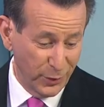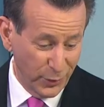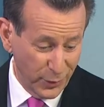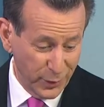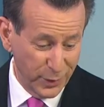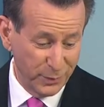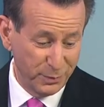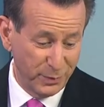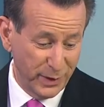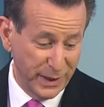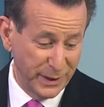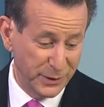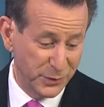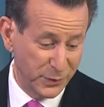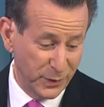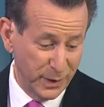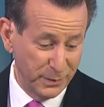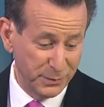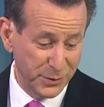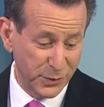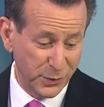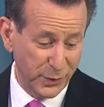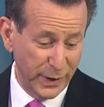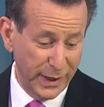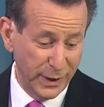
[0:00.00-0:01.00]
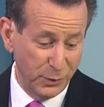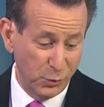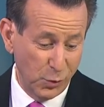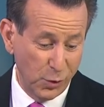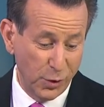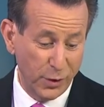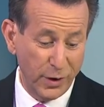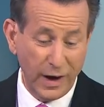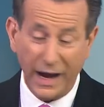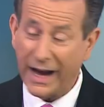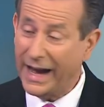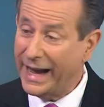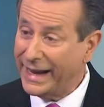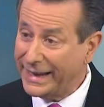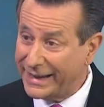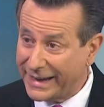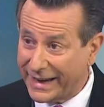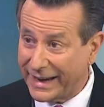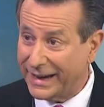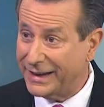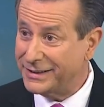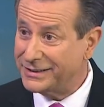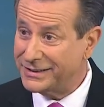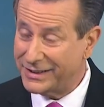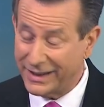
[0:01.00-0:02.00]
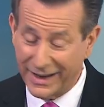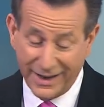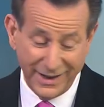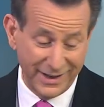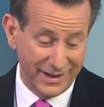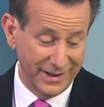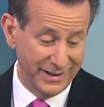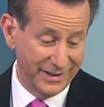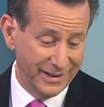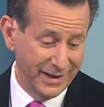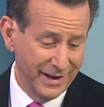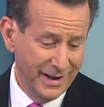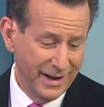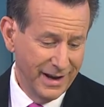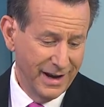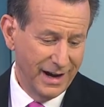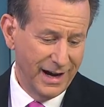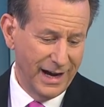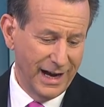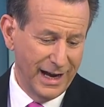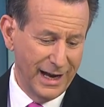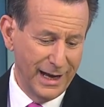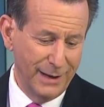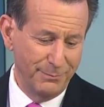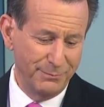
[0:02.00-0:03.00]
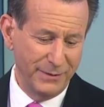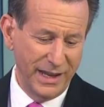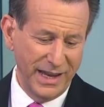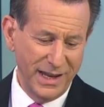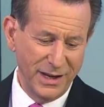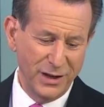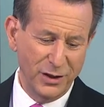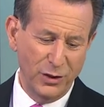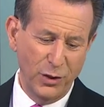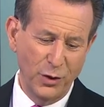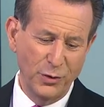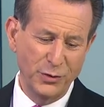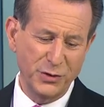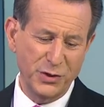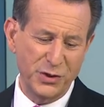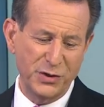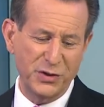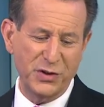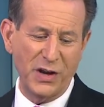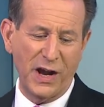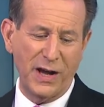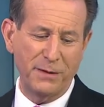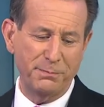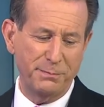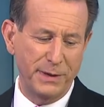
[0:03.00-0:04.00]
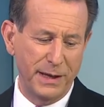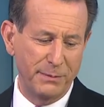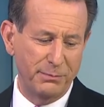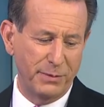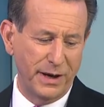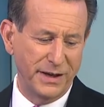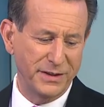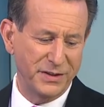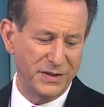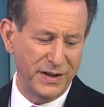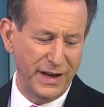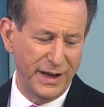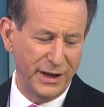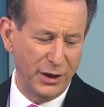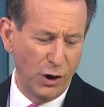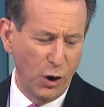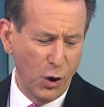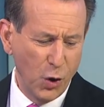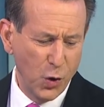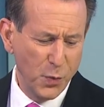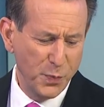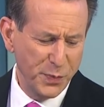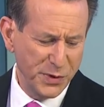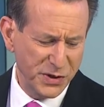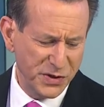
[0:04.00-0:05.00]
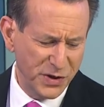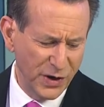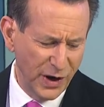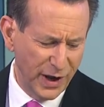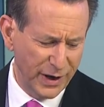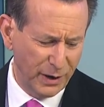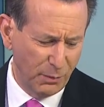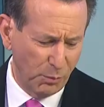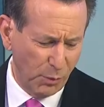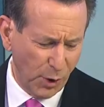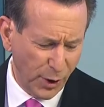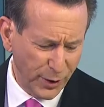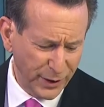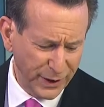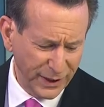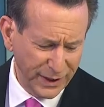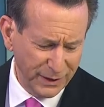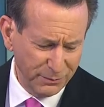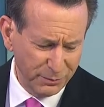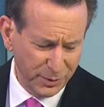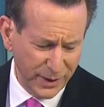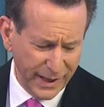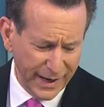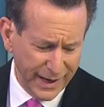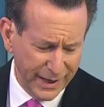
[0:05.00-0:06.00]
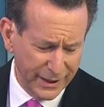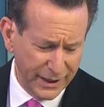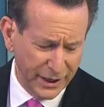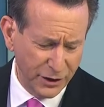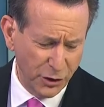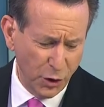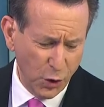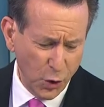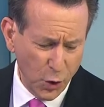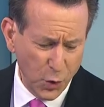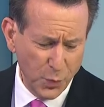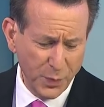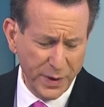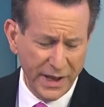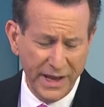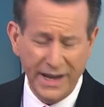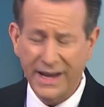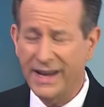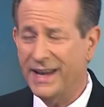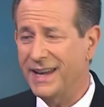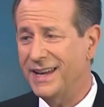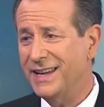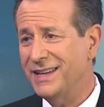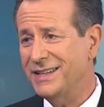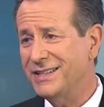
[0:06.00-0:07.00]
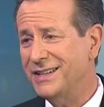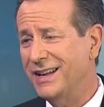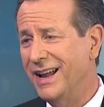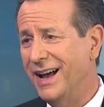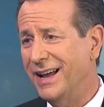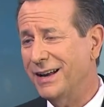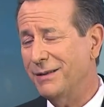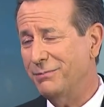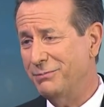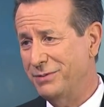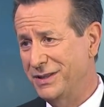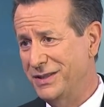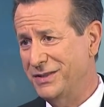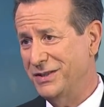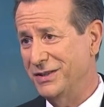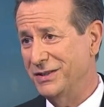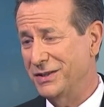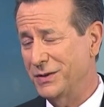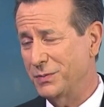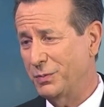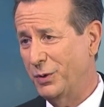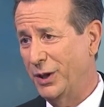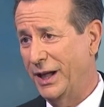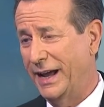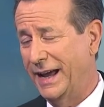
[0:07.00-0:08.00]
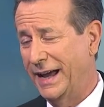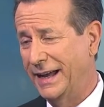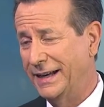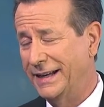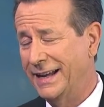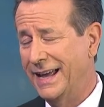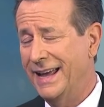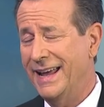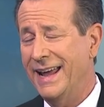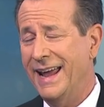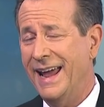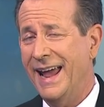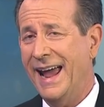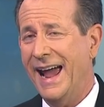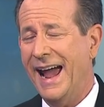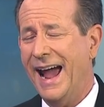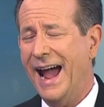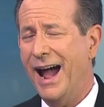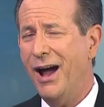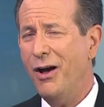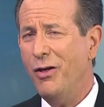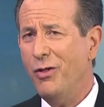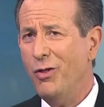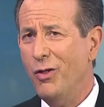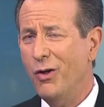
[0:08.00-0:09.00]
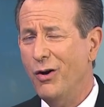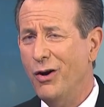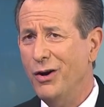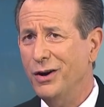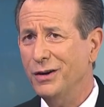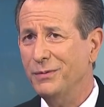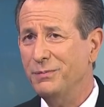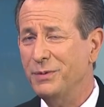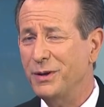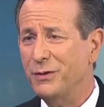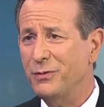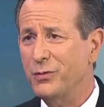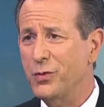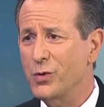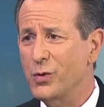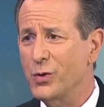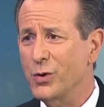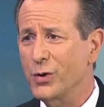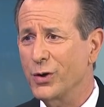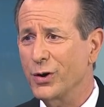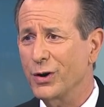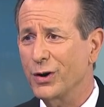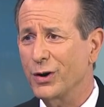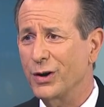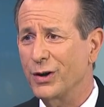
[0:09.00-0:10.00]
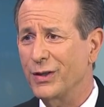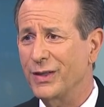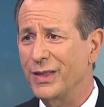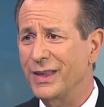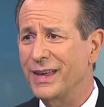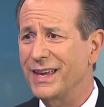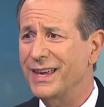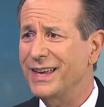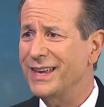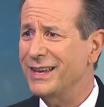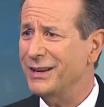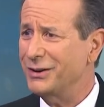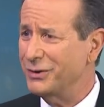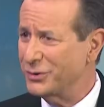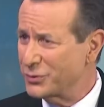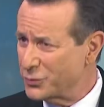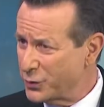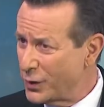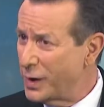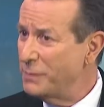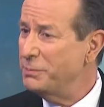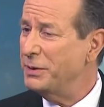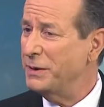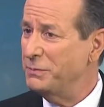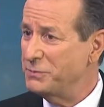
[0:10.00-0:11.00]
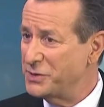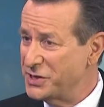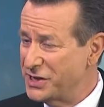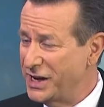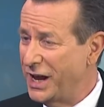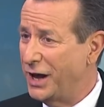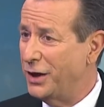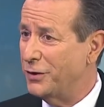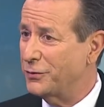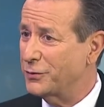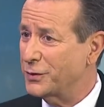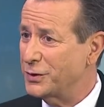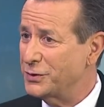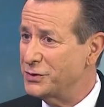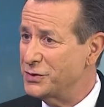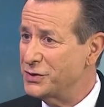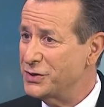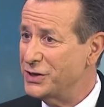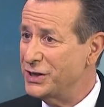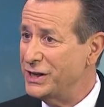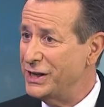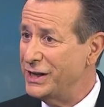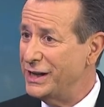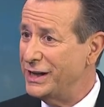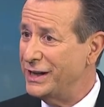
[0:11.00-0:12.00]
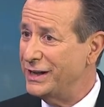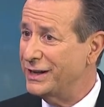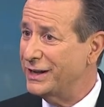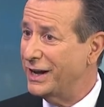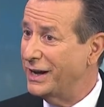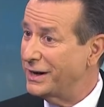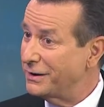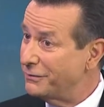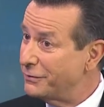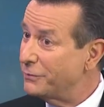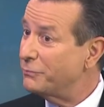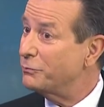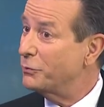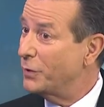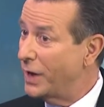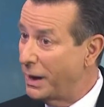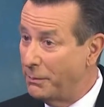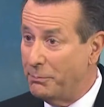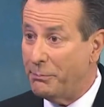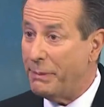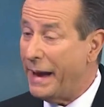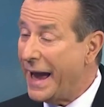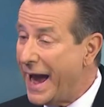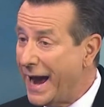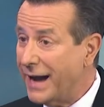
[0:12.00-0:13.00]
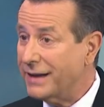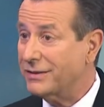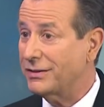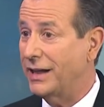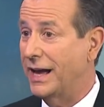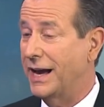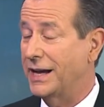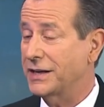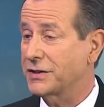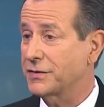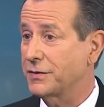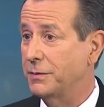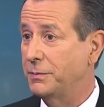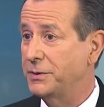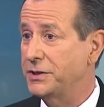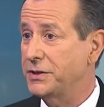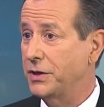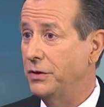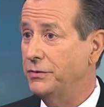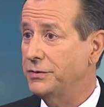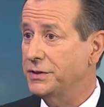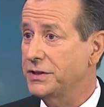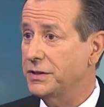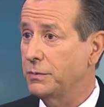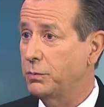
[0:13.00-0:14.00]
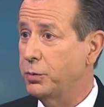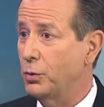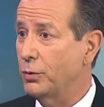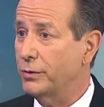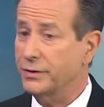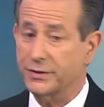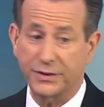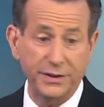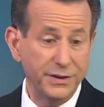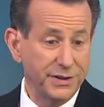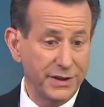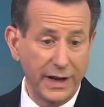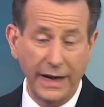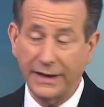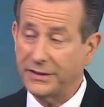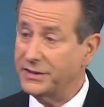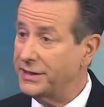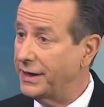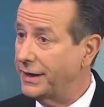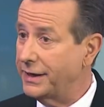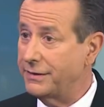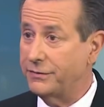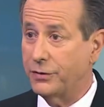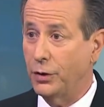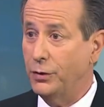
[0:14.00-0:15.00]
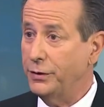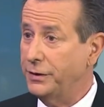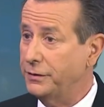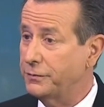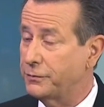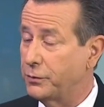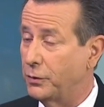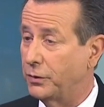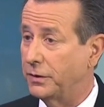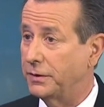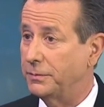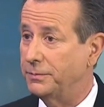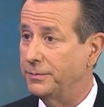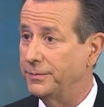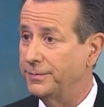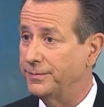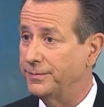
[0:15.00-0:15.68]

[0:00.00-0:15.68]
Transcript: hurt by Trump's trade war. I can't take it. Um, he closed his op ed by saying, Hope is not a marketing plan and hope is not a business plan. How long before Trump himself could see kind of a, a, backlash from his own supporters. This guy said he voted for him.